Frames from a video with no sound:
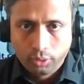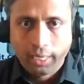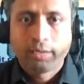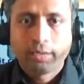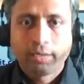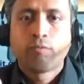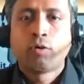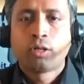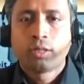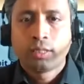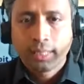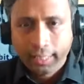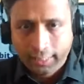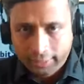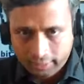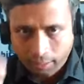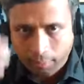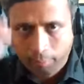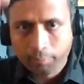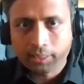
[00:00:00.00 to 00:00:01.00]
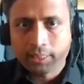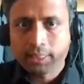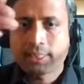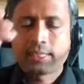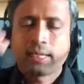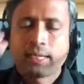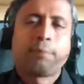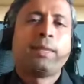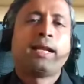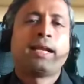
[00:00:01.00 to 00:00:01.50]
Like for the example, the
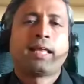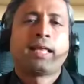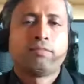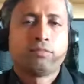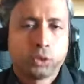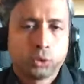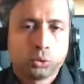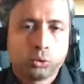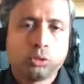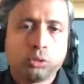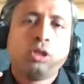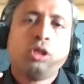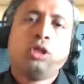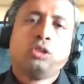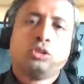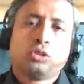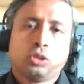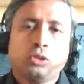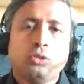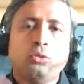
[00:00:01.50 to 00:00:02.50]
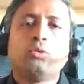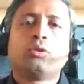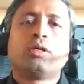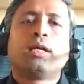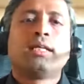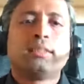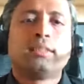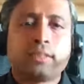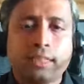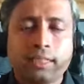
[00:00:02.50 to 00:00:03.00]
step that I've shown, so you
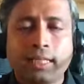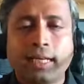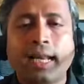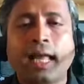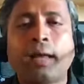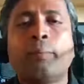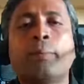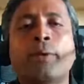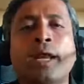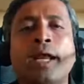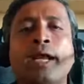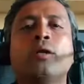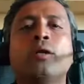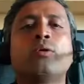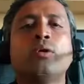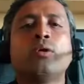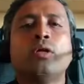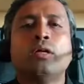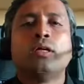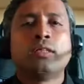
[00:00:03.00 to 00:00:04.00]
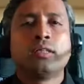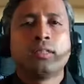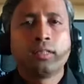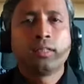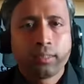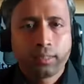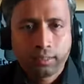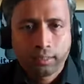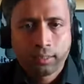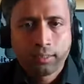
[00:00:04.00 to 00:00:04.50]
can say that I'm trying to learn
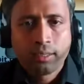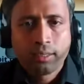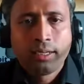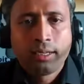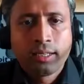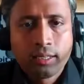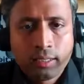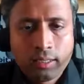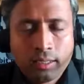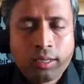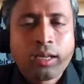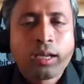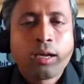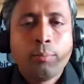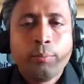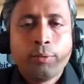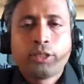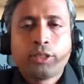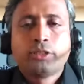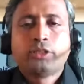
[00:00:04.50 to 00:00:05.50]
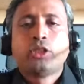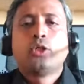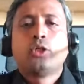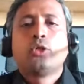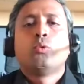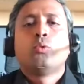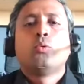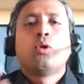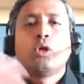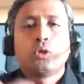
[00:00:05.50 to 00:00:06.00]
the written communication, do
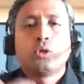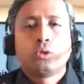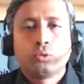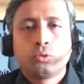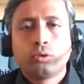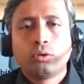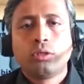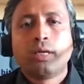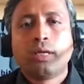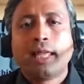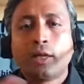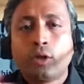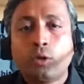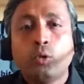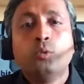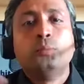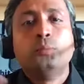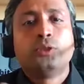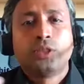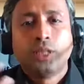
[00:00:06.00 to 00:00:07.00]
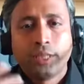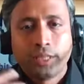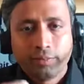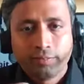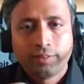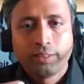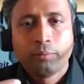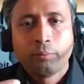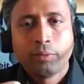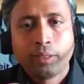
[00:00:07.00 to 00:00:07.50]
you want to like group study
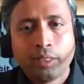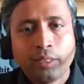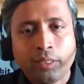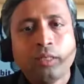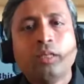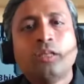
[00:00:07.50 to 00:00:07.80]
with me?